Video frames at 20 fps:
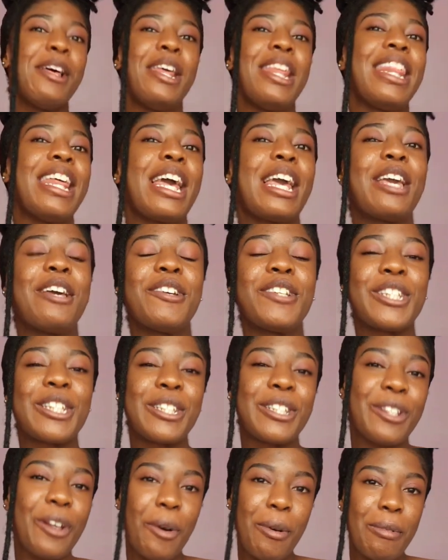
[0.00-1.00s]
Thank you
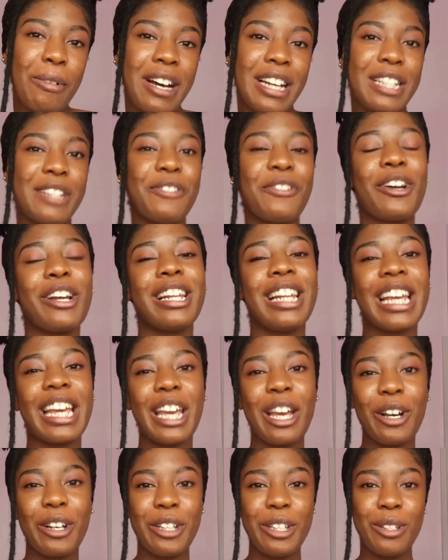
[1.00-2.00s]
so much for
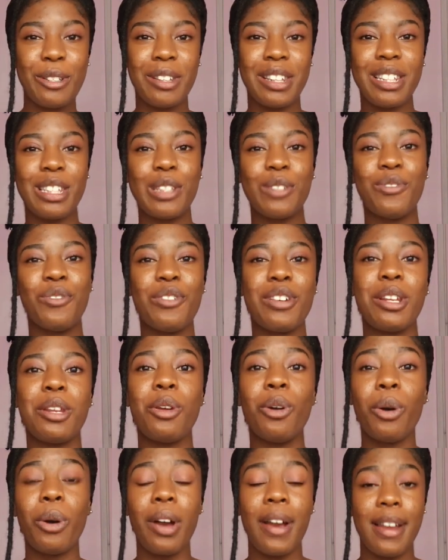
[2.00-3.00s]
clicking onto this
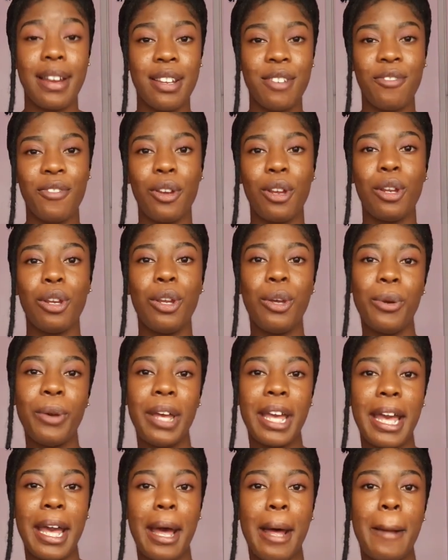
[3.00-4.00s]
video, and if you're new
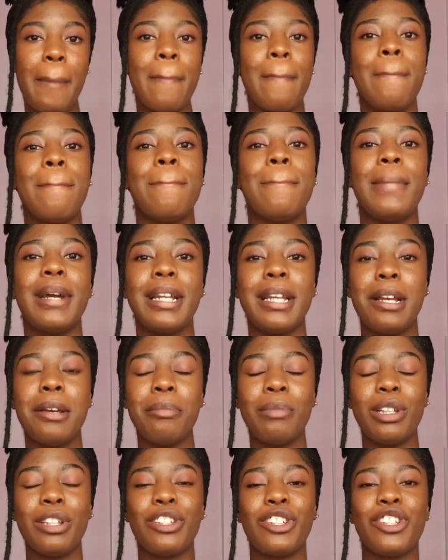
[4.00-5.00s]
here, my name
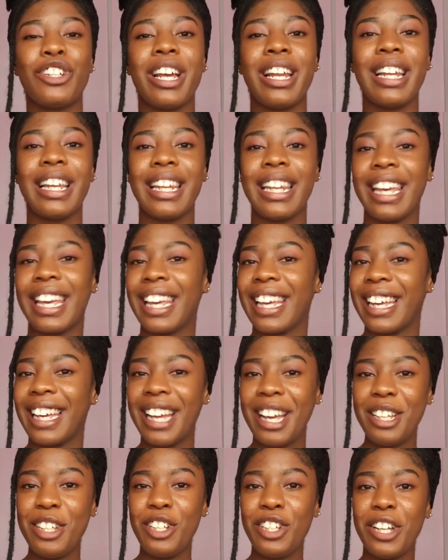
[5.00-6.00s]
is Shirlene
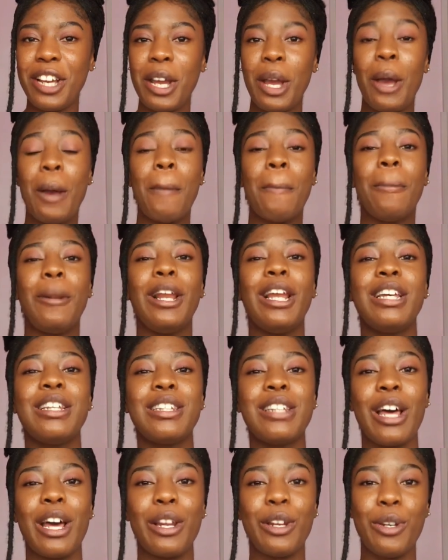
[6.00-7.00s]
Inganji.
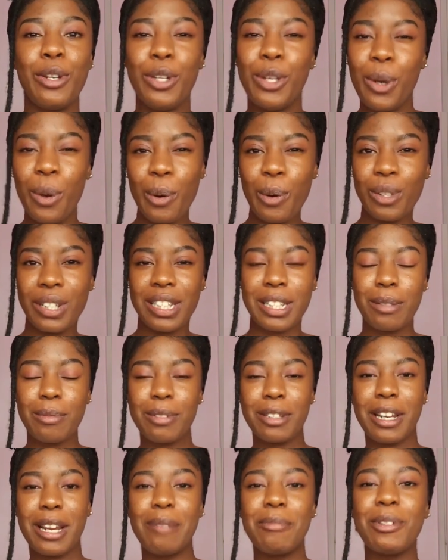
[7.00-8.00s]
Please do
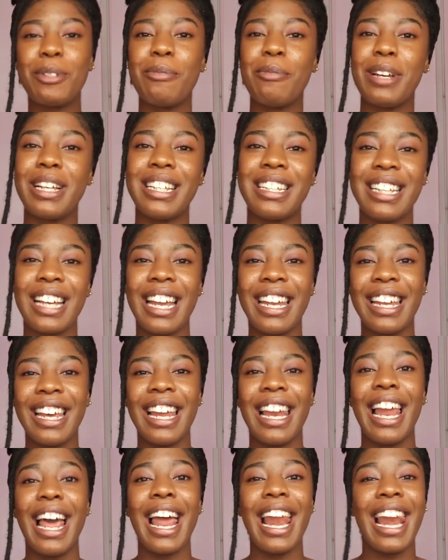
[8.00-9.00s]
subscribe to my
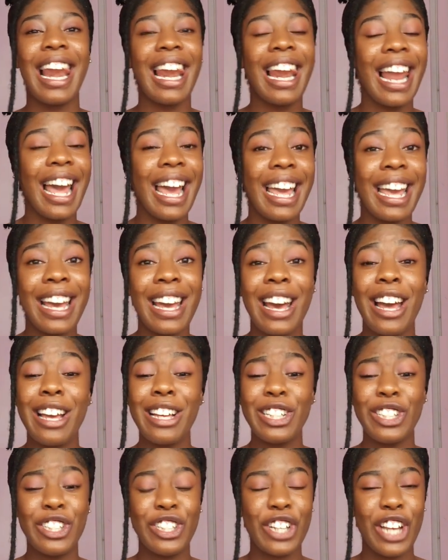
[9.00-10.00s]
channel, like,
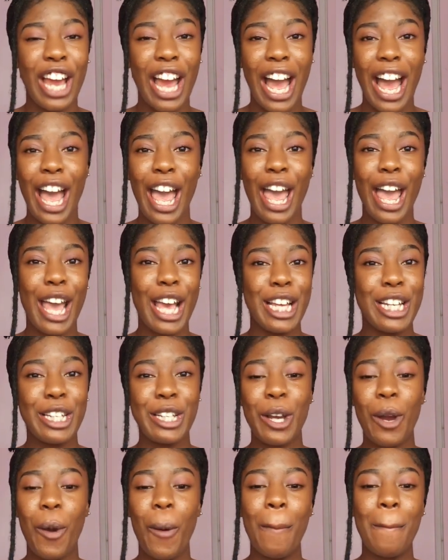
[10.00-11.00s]
share, and
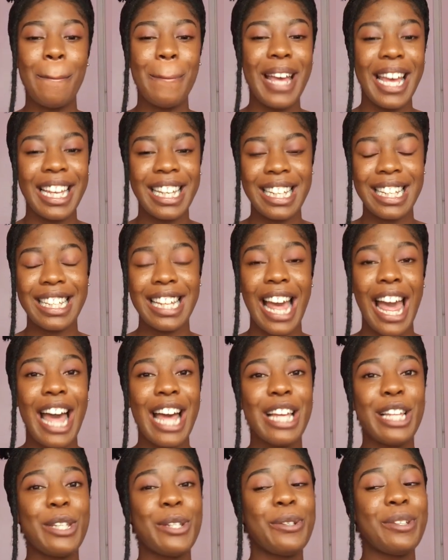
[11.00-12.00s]
comment.
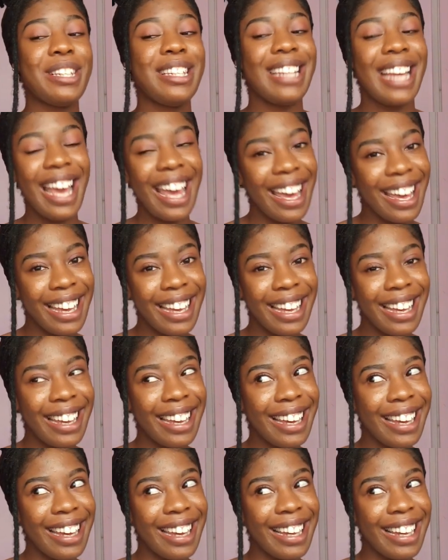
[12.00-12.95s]
Today